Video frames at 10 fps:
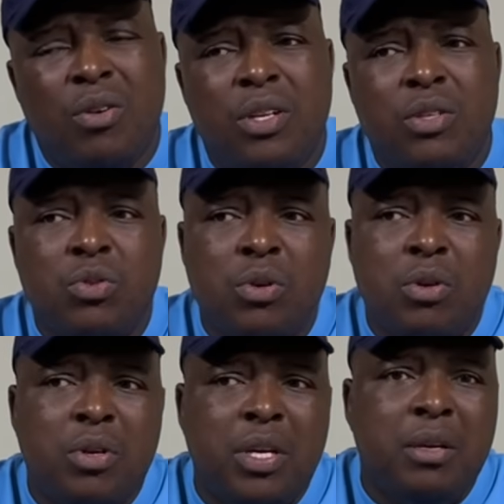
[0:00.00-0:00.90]

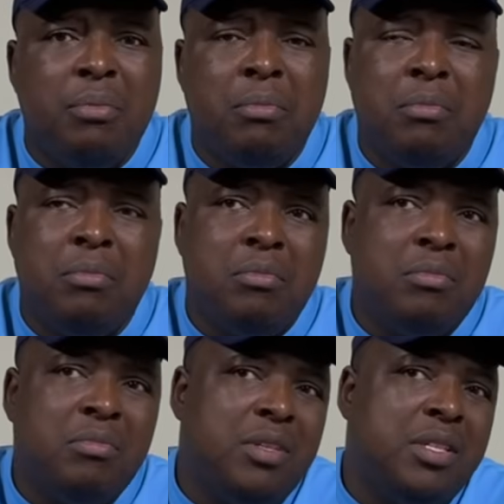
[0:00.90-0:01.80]
saw him
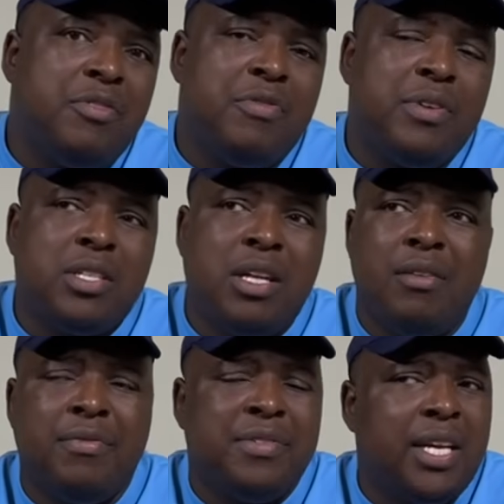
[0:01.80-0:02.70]
in the first
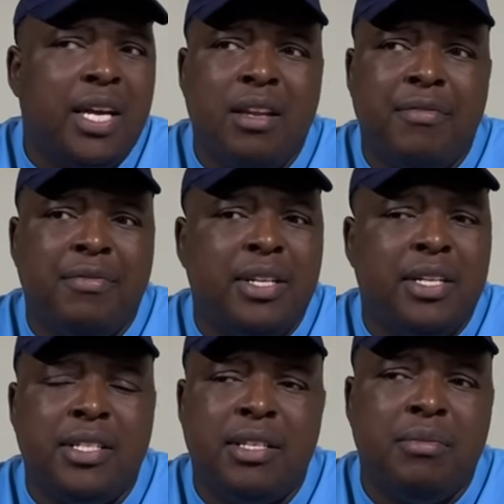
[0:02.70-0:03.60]
half. Second half,
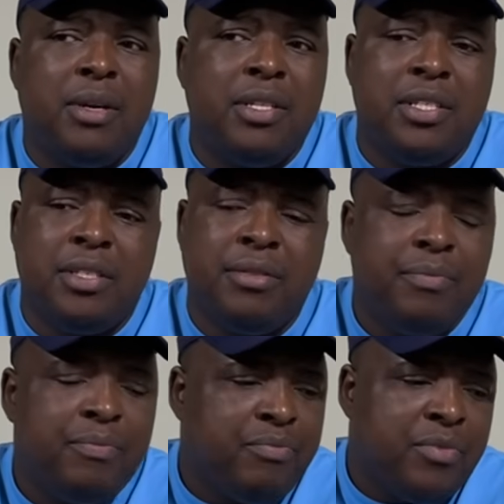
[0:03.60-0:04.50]
didn't see much.
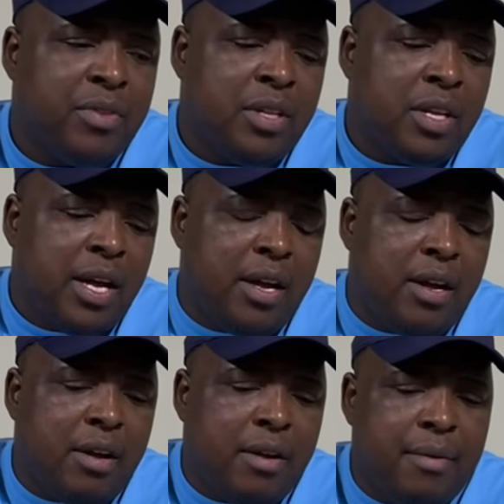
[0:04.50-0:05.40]

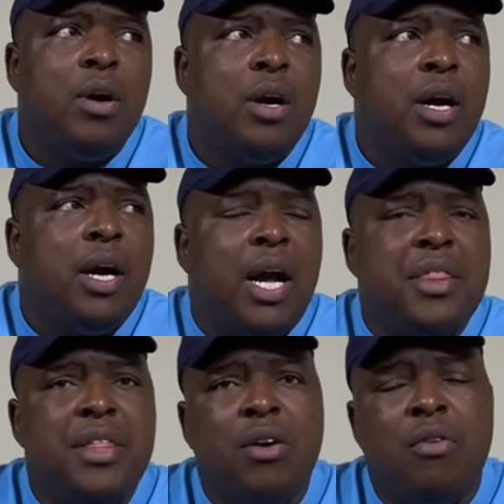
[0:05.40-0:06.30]
I
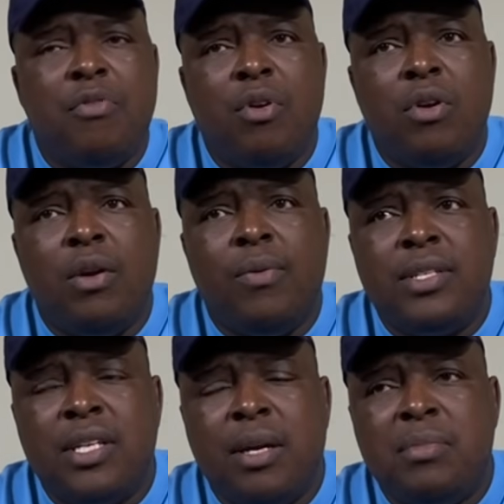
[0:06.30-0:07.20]
think of all our
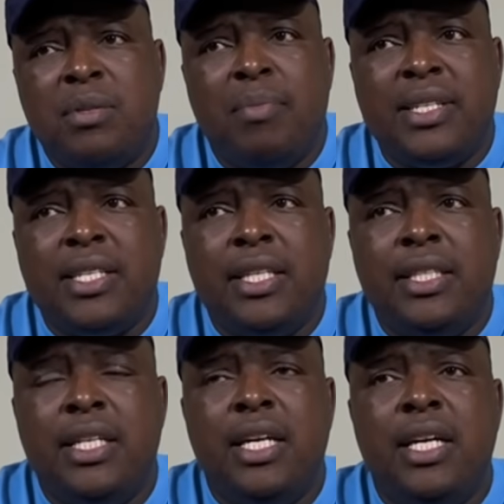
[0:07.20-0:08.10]
subs,
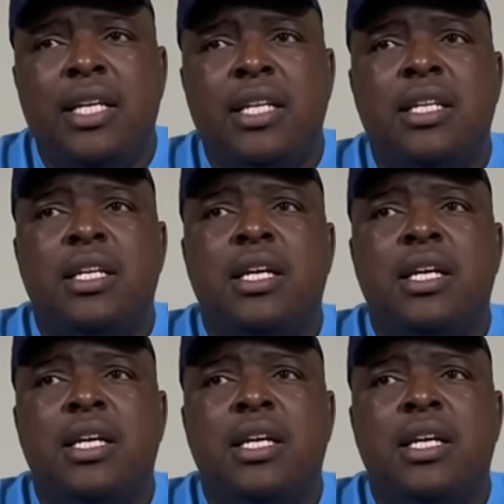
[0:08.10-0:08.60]
Basadine,